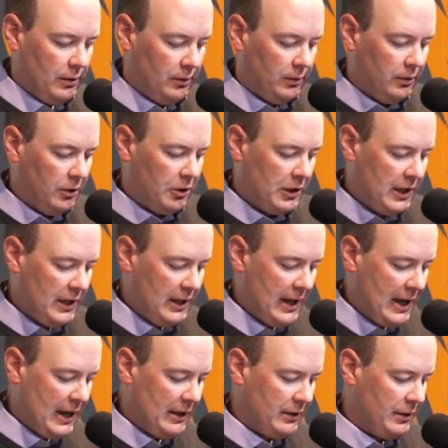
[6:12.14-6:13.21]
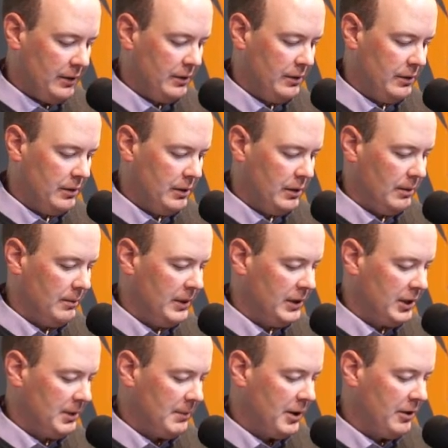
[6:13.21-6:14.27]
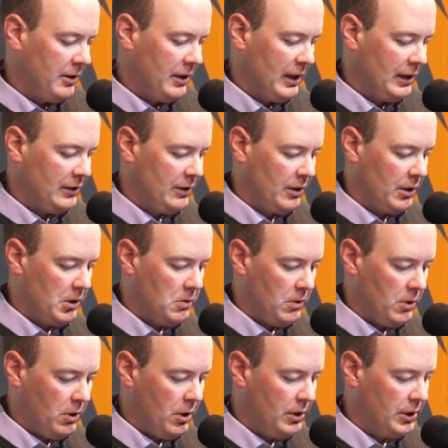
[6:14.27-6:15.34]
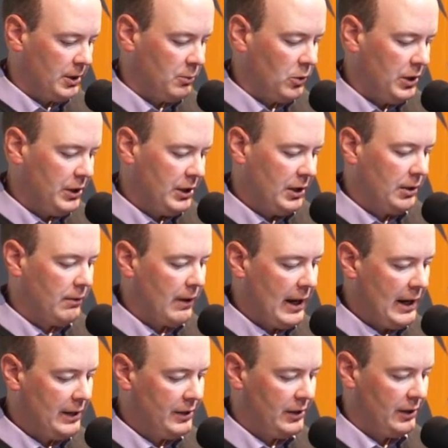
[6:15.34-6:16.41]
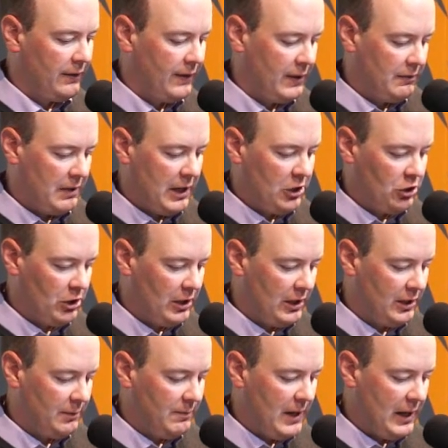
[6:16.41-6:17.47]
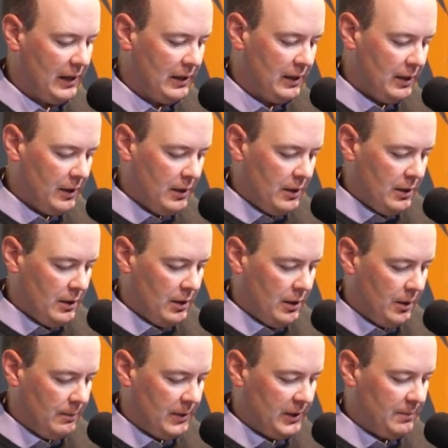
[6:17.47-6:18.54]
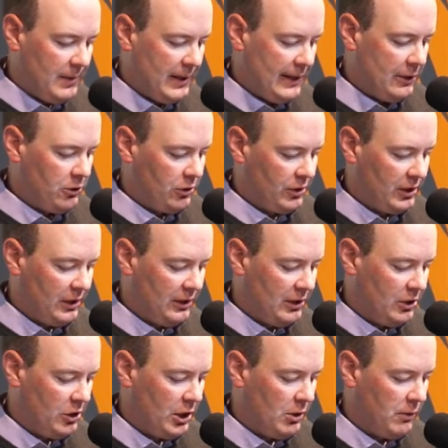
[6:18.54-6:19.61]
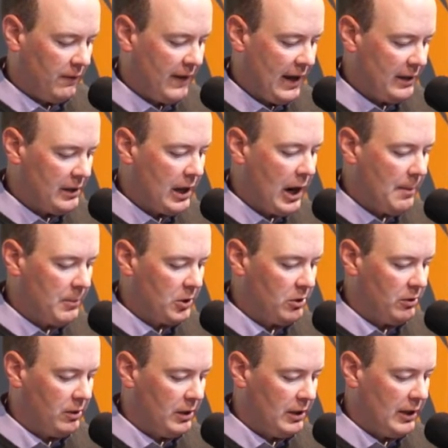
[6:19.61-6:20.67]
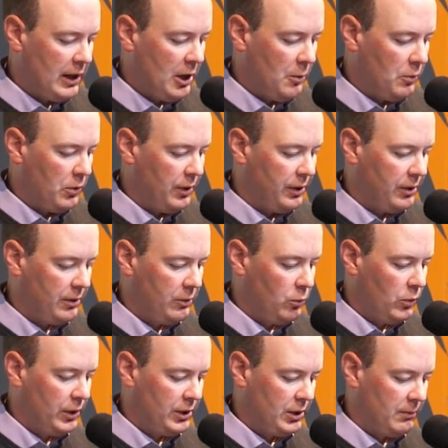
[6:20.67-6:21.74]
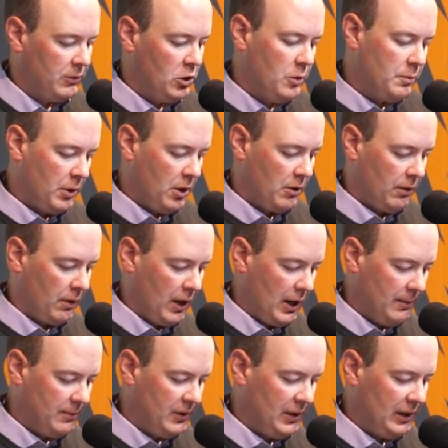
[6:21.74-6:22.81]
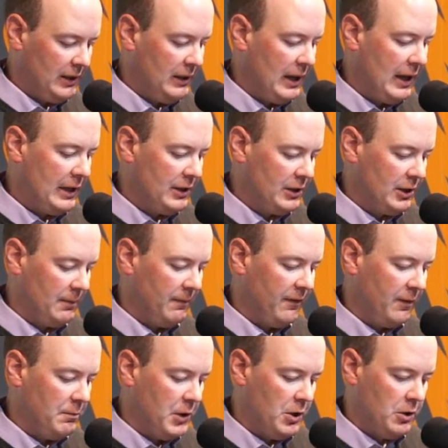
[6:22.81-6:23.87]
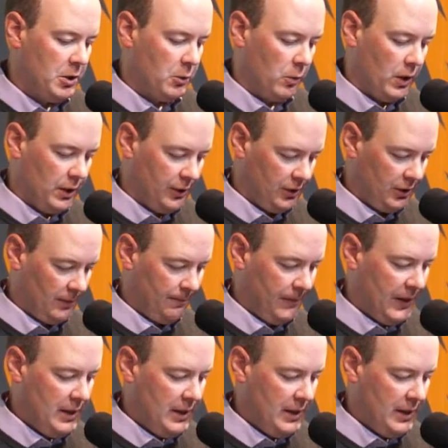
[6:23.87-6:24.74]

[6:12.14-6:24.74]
looking at um, some other things that are going on, some recent grants that the foundation has made. Um, it's been interesting this year. We've had the opportunity to help with, with some new programs and, and some familiar ones.